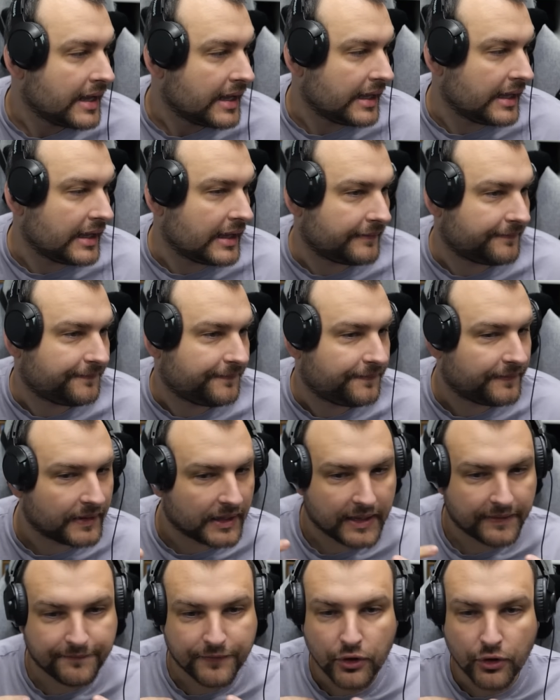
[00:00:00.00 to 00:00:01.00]

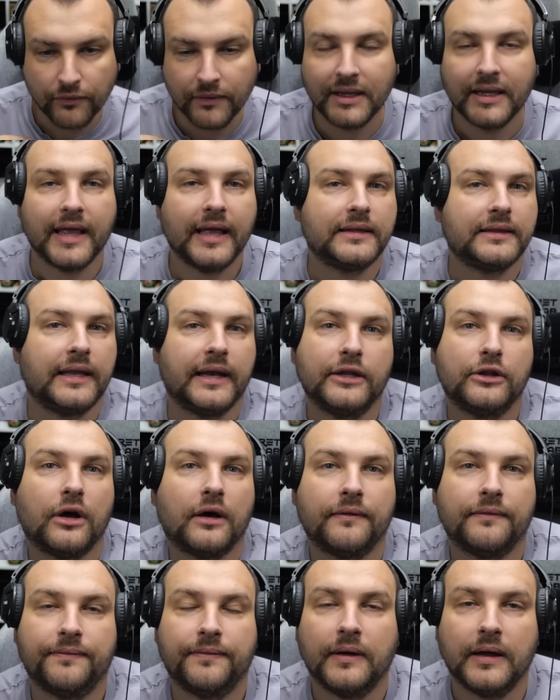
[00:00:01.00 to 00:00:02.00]
if you will get rid
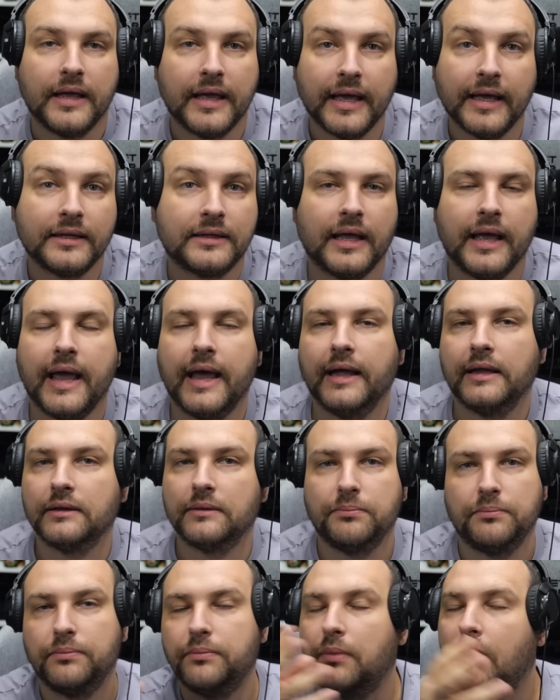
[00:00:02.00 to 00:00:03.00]
of it
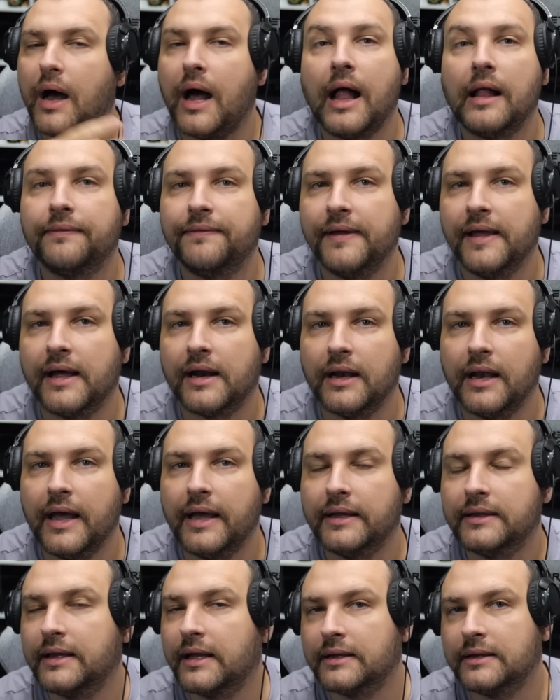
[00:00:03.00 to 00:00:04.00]
and half a year
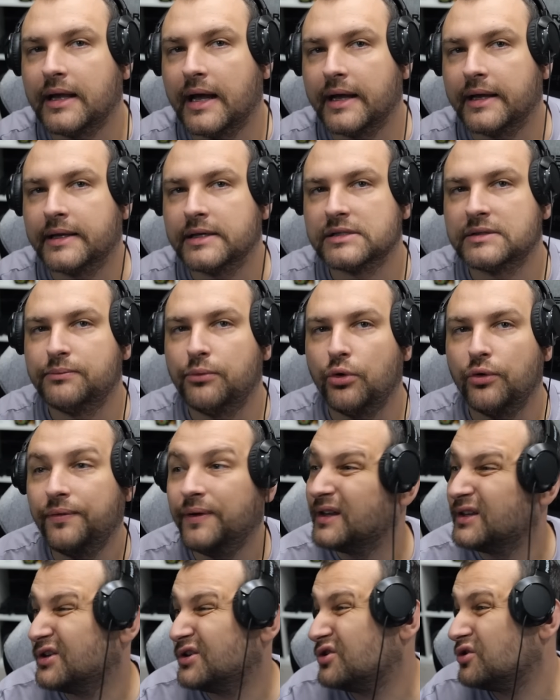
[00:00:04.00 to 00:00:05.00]
later tank is
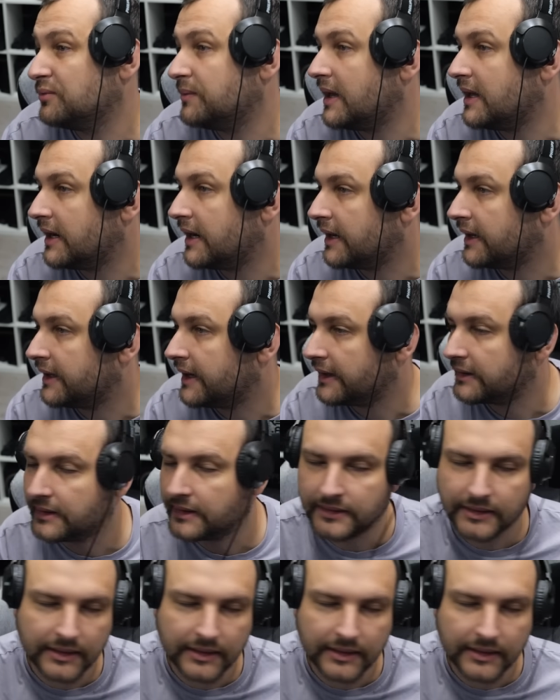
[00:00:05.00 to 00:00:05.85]
buffed, you may regret it,